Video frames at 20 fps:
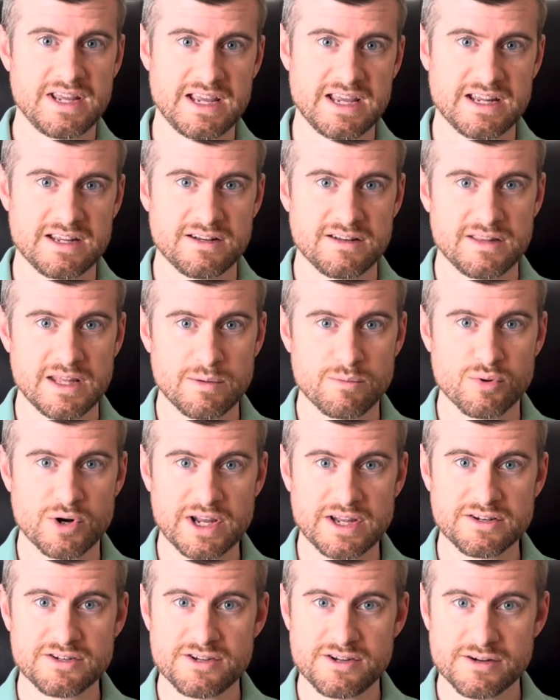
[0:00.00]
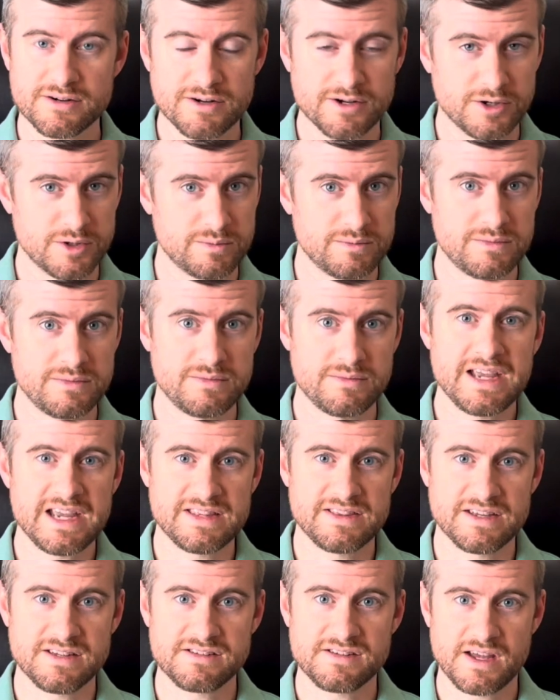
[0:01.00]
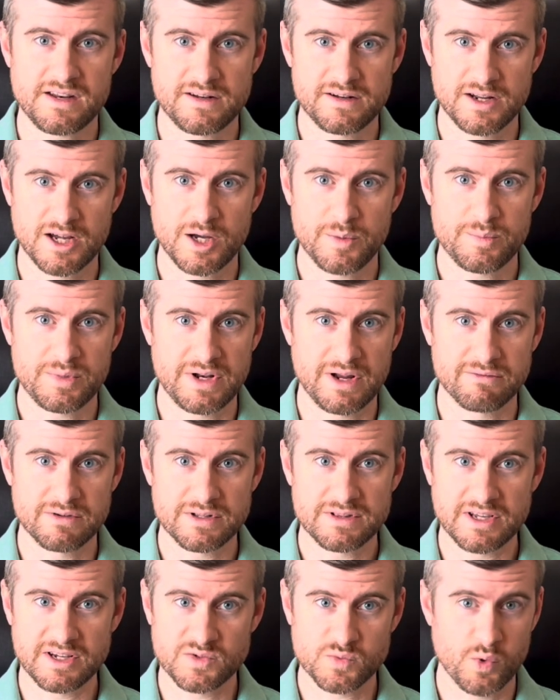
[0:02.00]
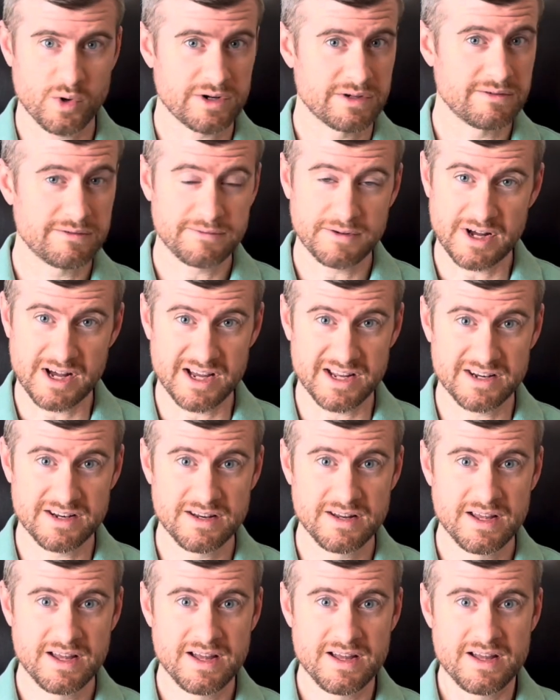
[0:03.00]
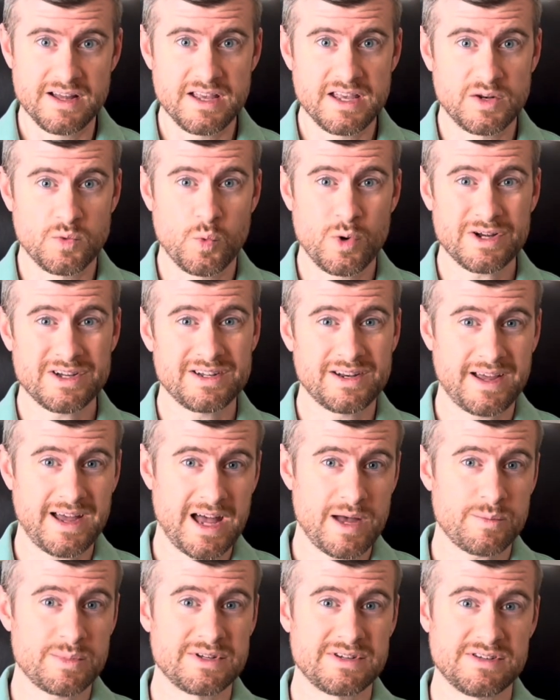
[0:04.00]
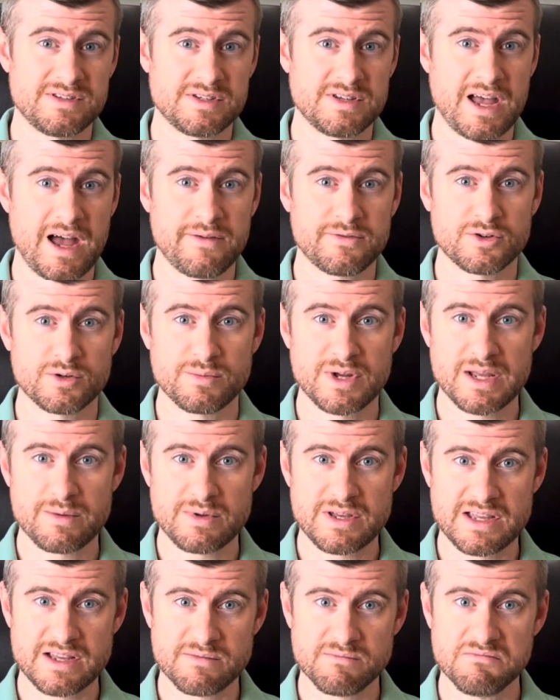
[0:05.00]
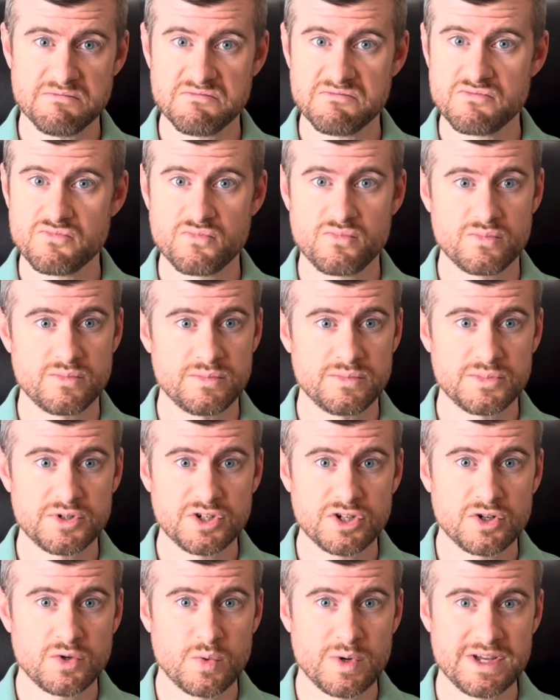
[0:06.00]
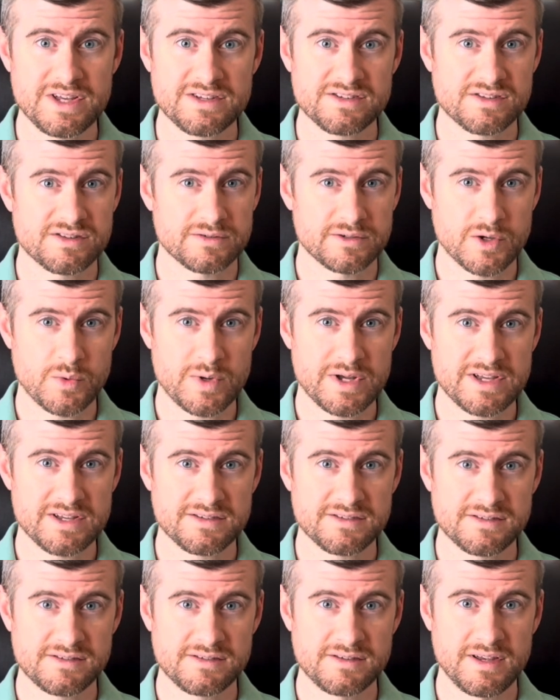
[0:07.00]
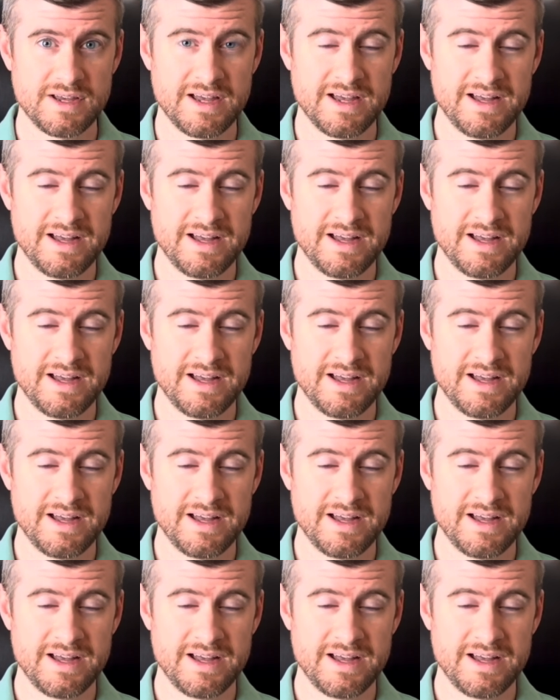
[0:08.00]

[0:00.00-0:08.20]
and they bring it to your home and they set it up and everything's working fine. And what could happen is after maybe 2 weeks, 3 weeks,